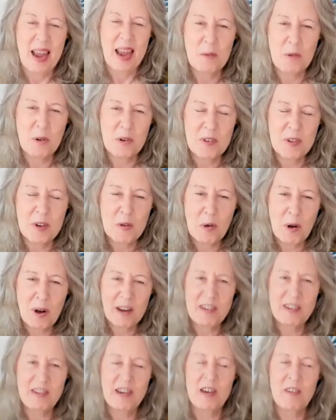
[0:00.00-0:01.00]
And was the
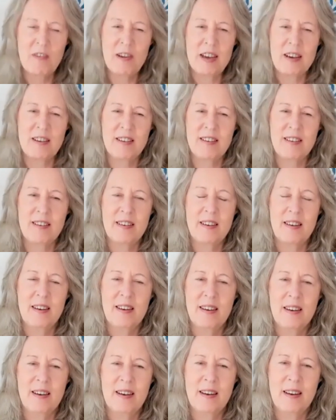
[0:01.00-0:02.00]
quality of it
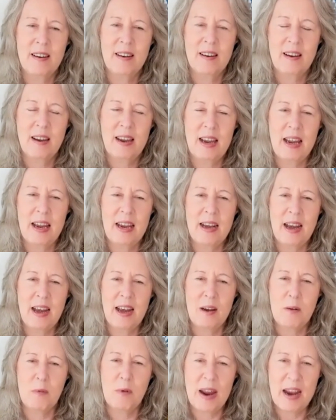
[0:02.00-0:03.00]
in
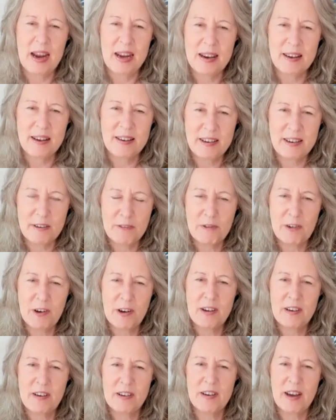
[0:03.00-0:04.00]
any way
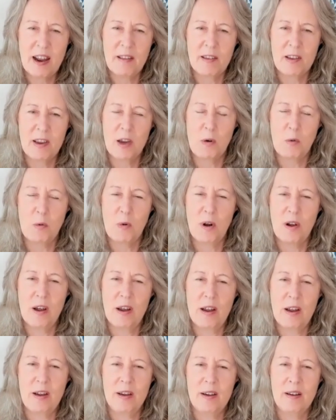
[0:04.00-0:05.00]
different now that you
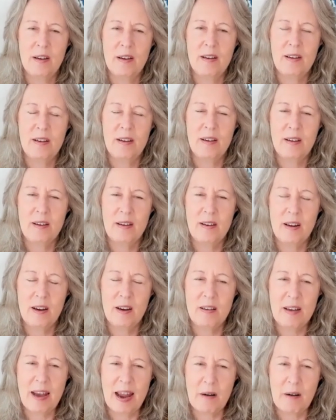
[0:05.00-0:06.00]
were
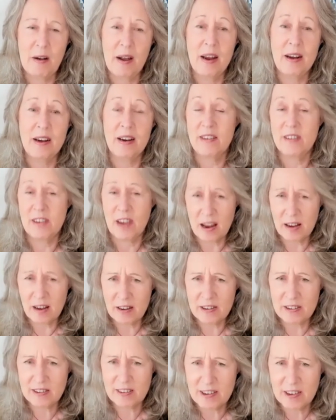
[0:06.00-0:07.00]
now an
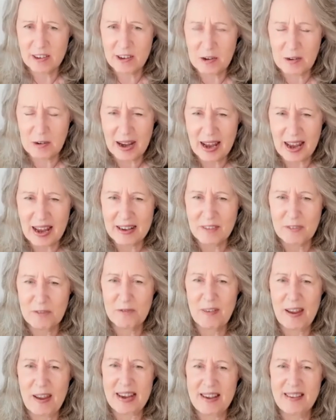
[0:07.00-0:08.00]
adult who had
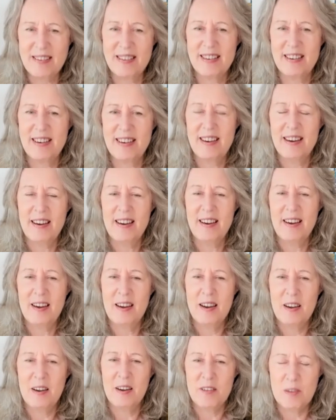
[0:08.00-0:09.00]
faced
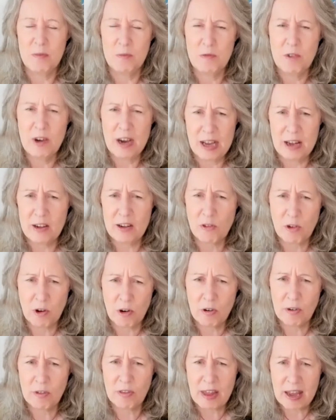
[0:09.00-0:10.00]
some really
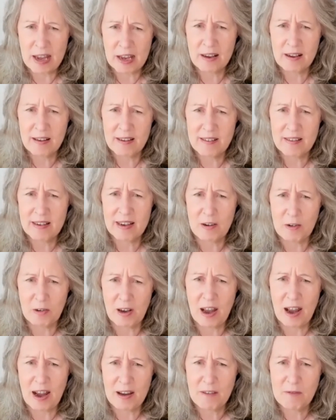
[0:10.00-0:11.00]
strong things in your
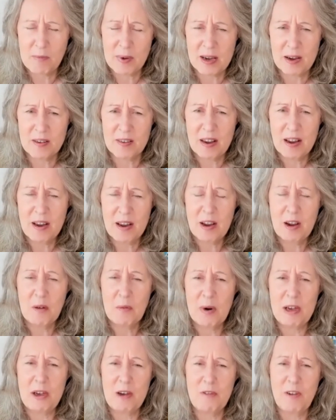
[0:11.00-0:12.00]
life? Because
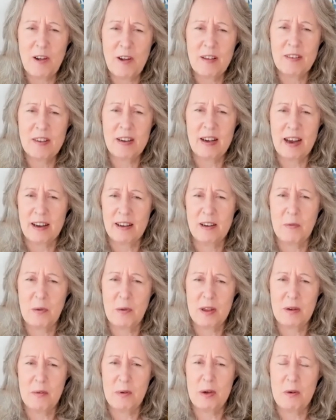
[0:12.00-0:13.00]
when you first connected
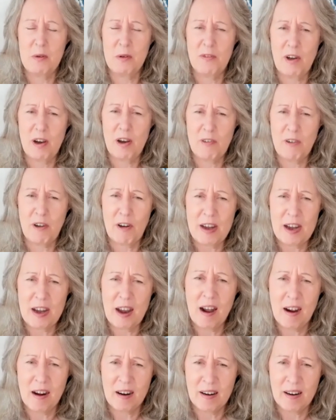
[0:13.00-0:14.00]
with it, when you were very, very
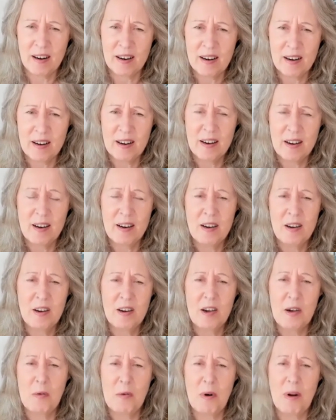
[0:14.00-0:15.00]
young,
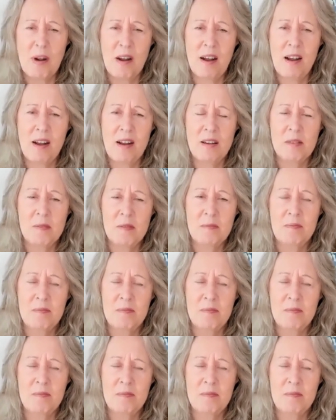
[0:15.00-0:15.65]
you were